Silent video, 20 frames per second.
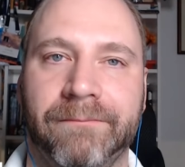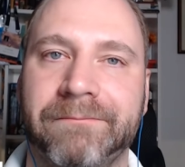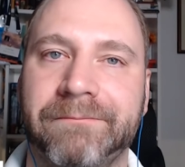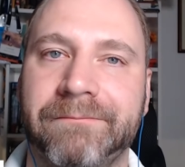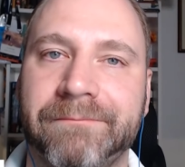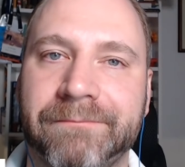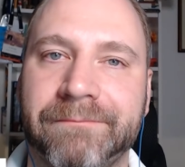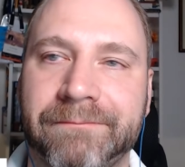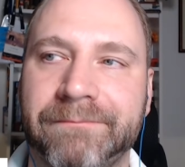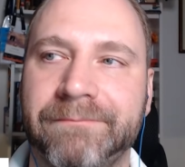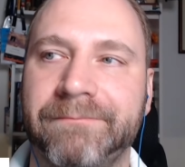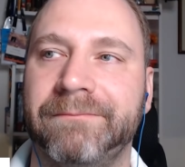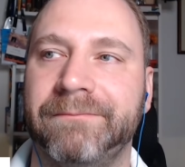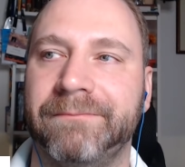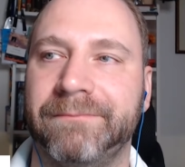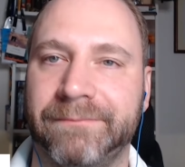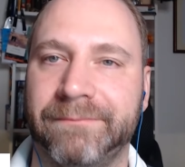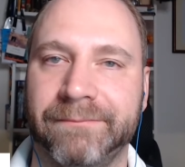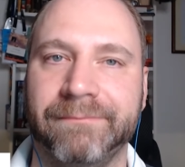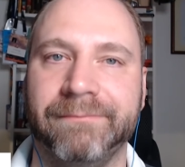Mm-hmm,
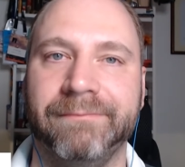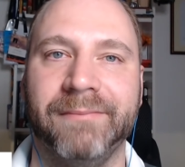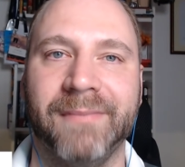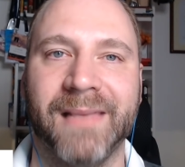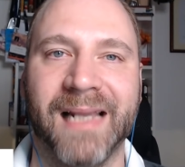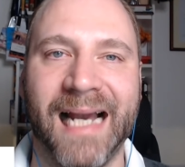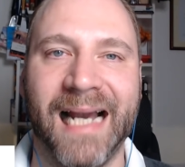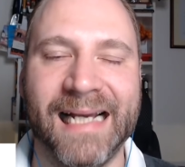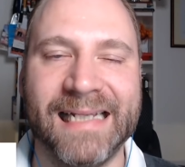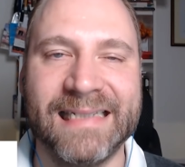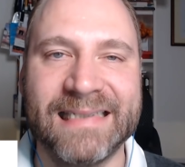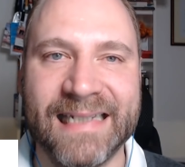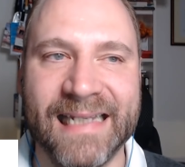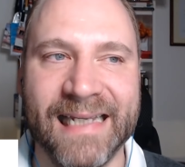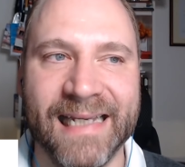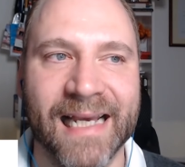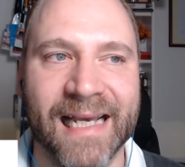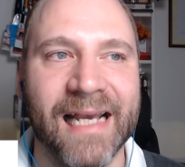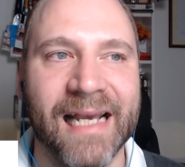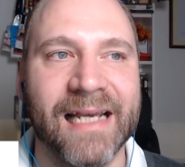mm-hmm. I
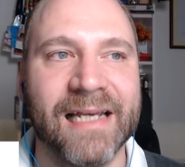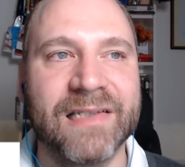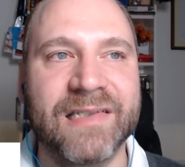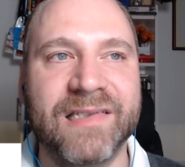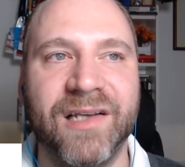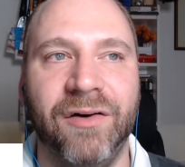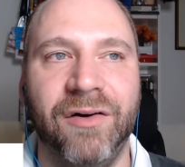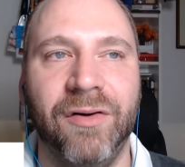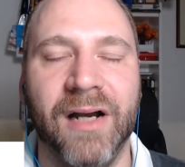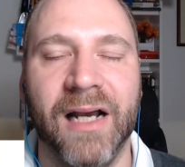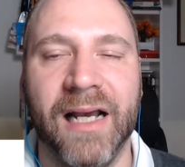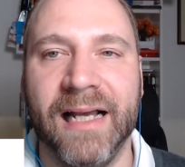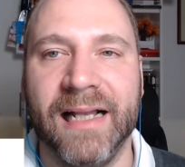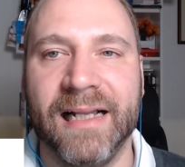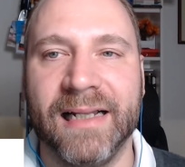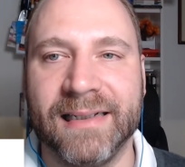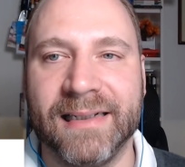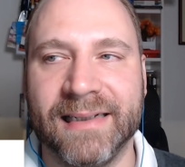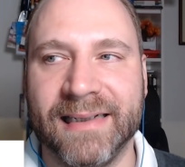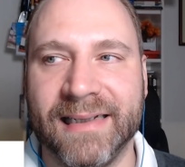see. So
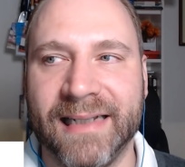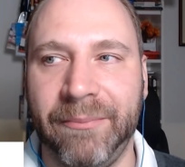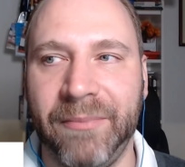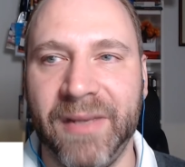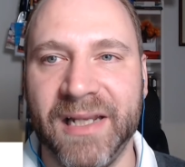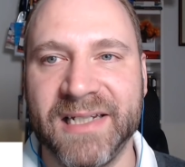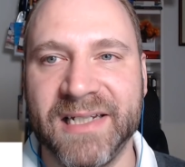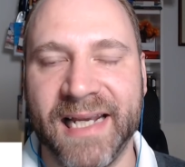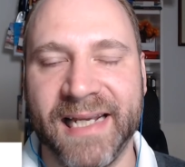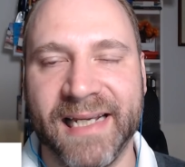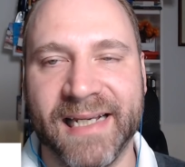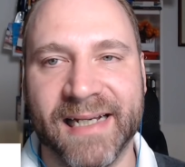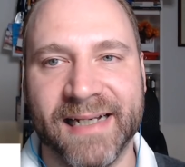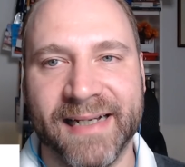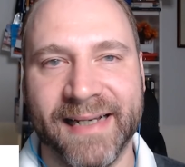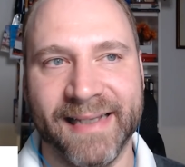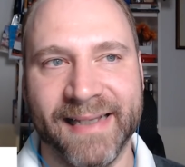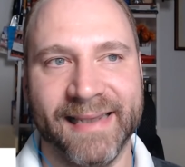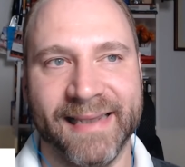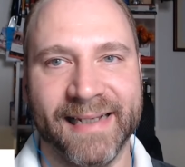let me take
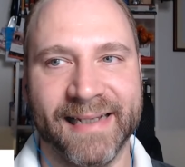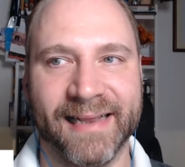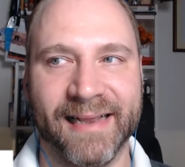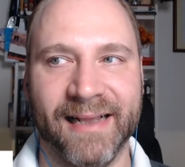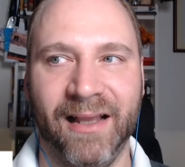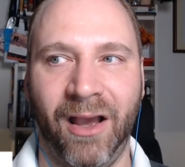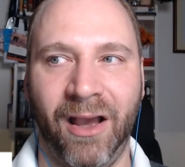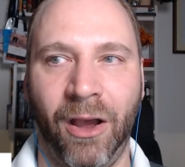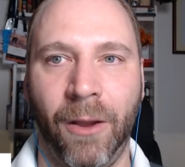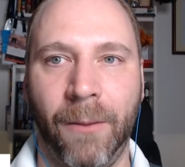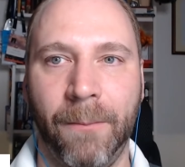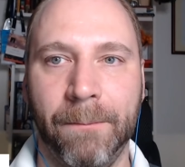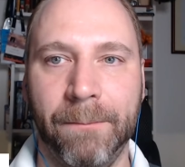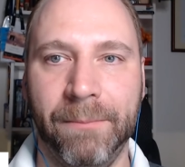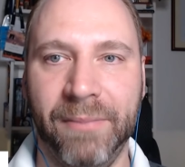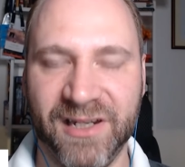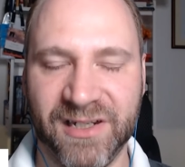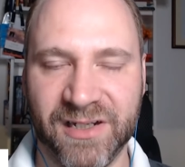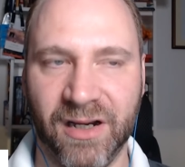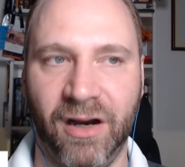a little
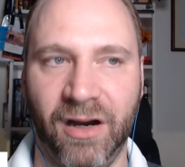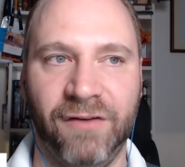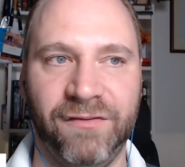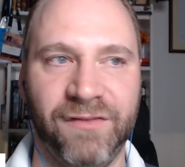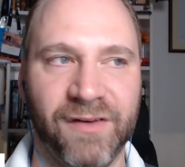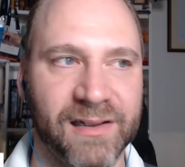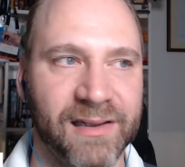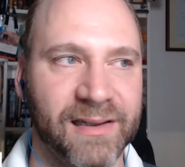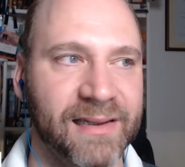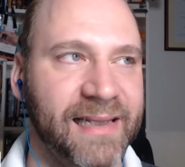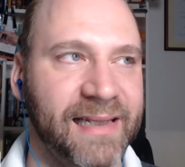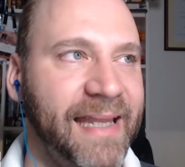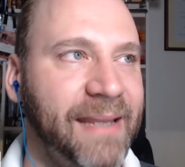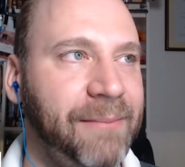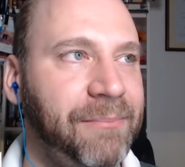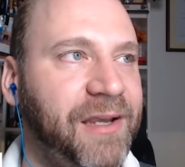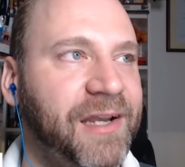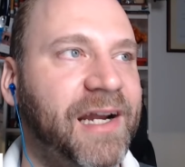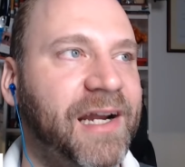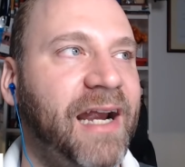bit of a
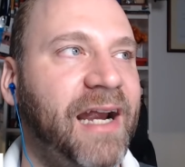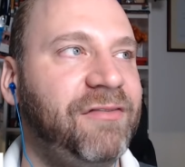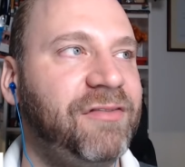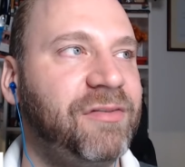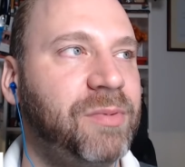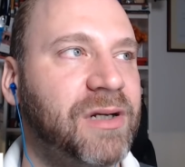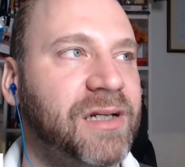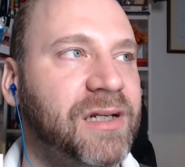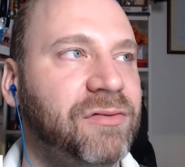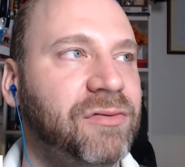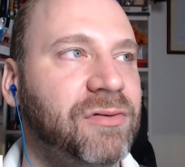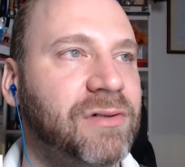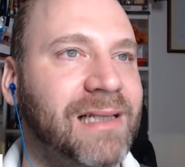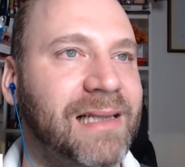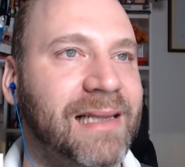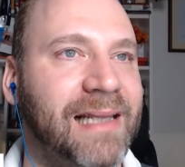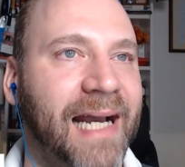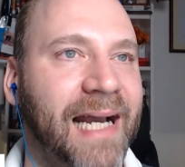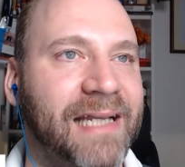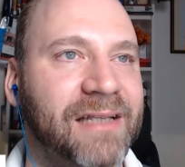leap here. Everybody who'd
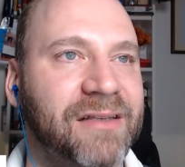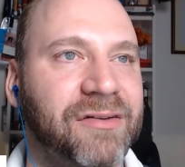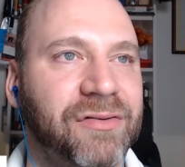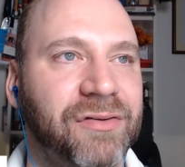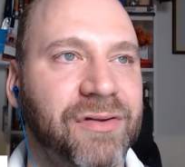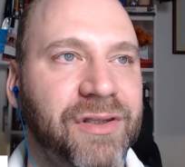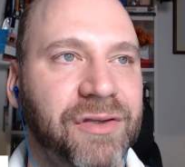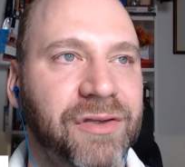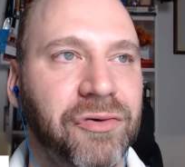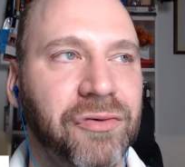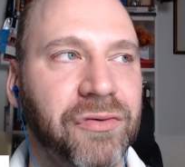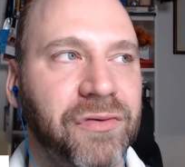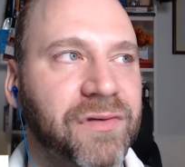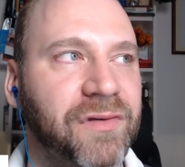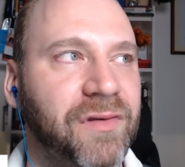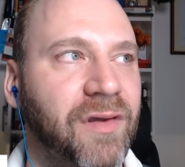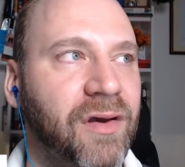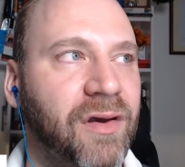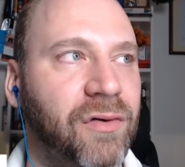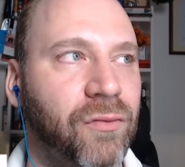like to
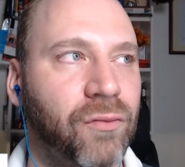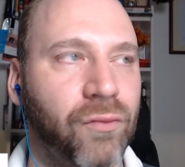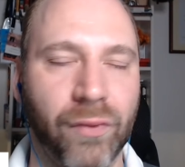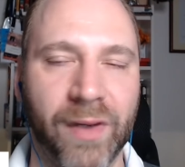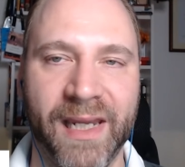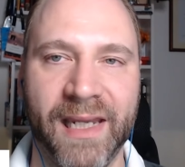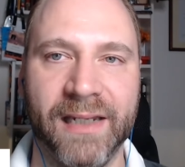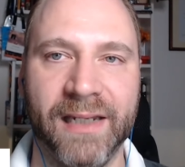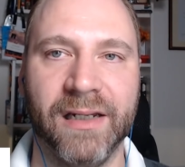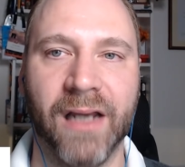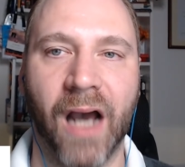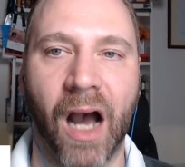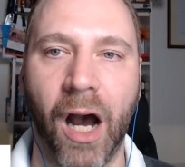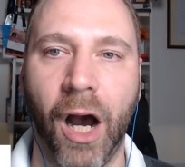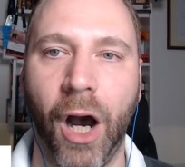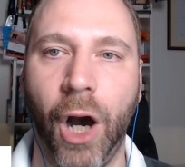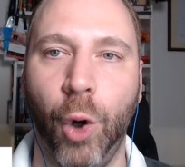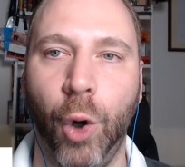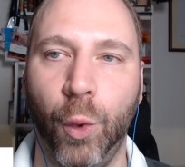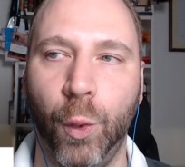use read
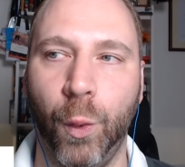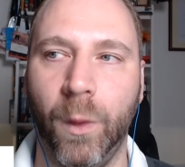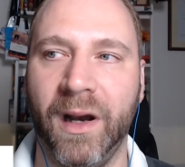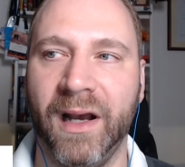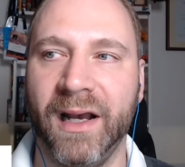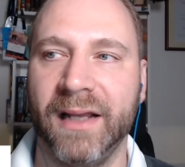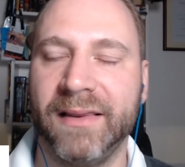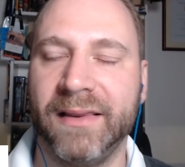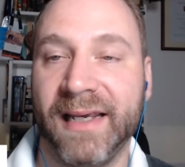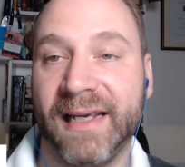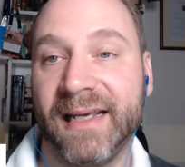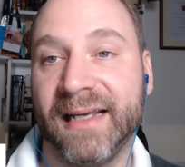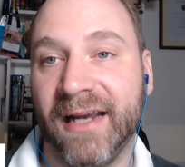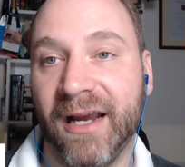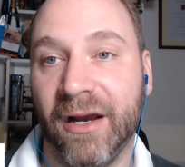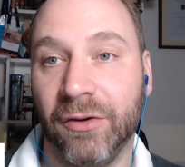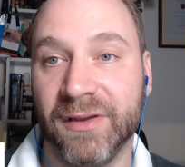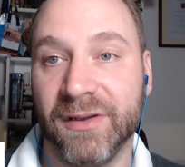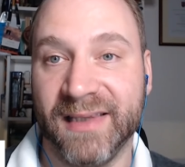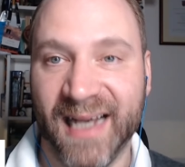O. Oh, they
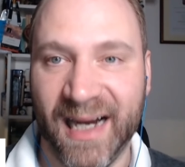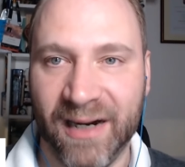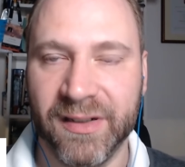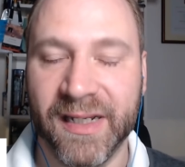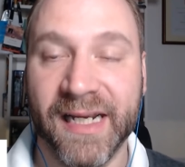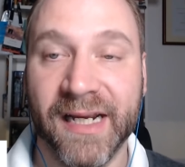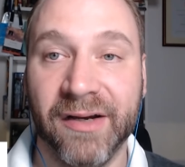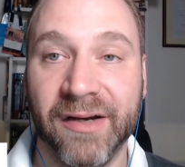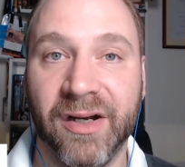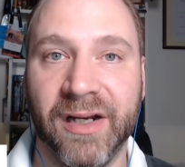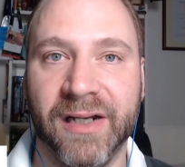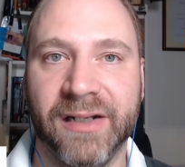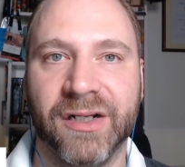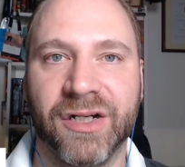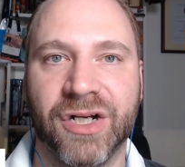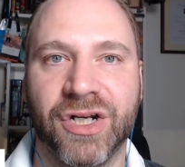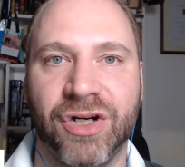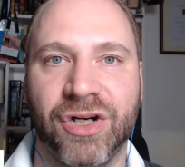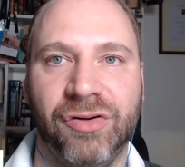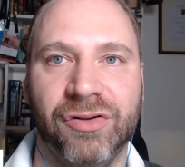can go down here in
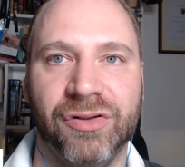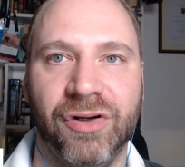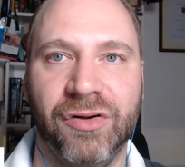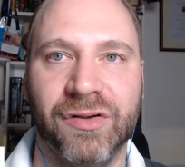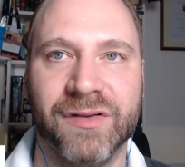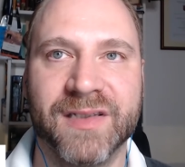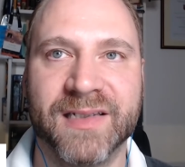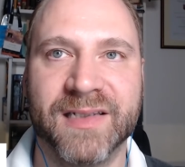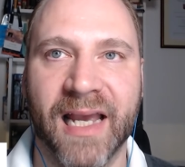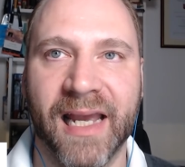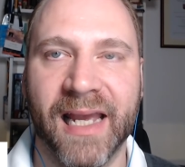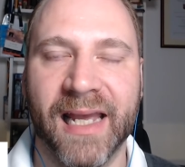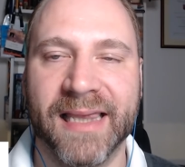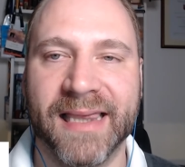the show notes.